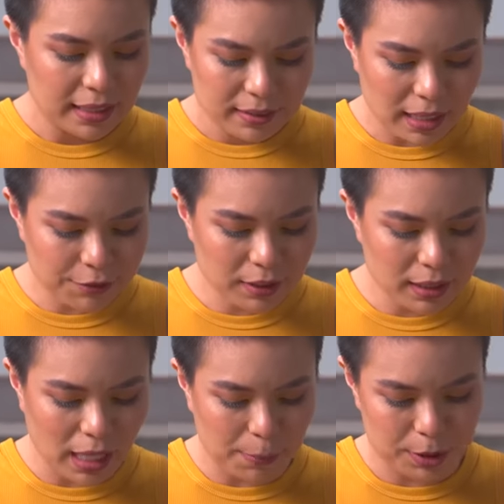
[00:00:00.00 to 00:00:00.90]

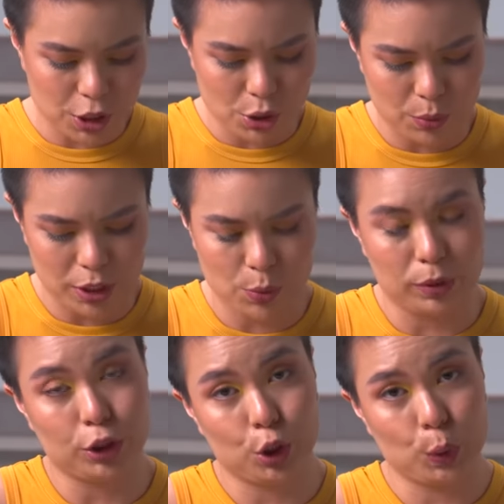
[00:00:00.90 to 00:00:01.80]
definitely up to you what you
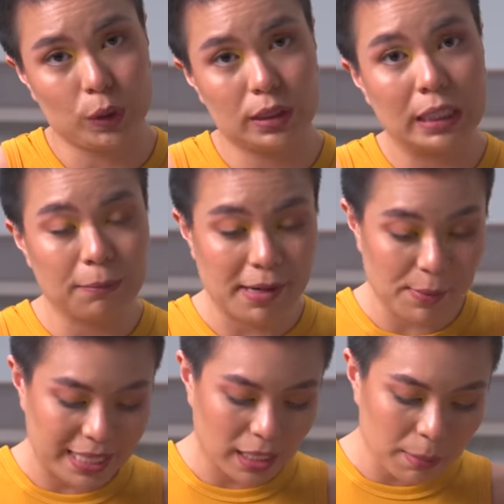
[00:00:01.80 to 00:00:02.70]
will choose. But
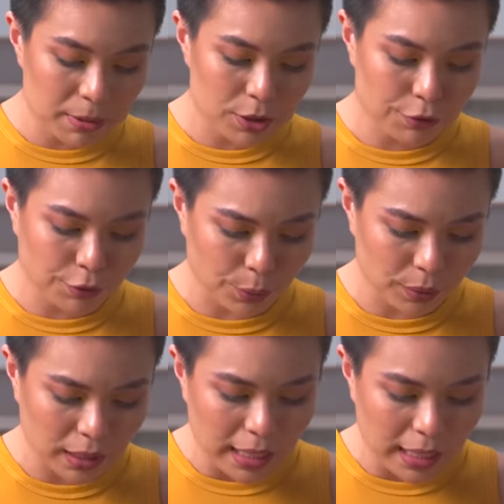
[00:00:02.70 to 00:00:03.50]
when it comes to fruit,